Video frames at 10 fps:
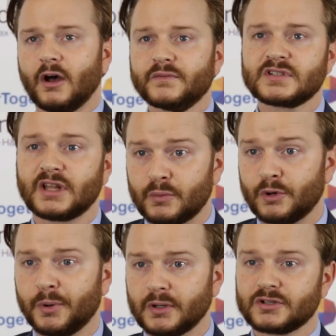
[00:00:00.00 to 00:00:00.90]
Obviously they
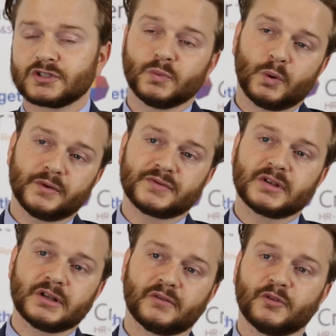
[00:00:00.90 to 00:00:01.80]
were abolished, and what we've
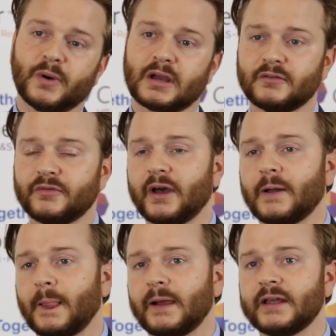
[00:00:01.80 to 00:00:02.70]
seen off the back of that
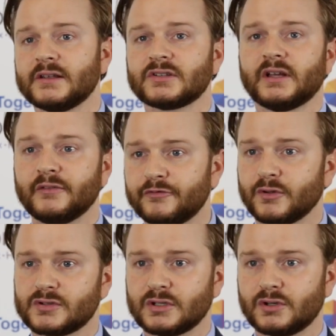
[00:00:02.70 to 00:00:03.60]
is an
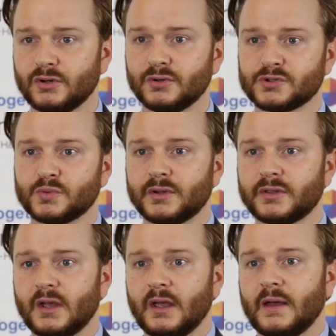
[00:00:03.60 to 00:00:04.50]
influx in calls
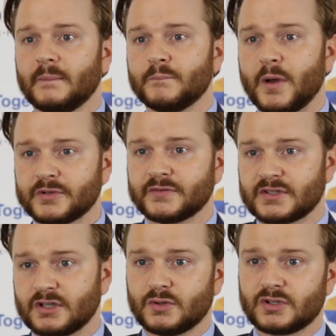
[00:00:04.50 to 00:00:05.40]
with members of
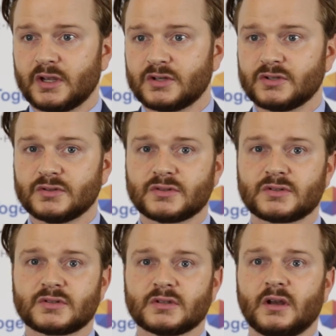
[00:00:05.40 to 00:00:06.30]

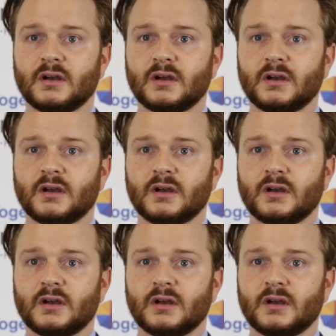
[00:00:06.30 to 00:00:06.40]
associations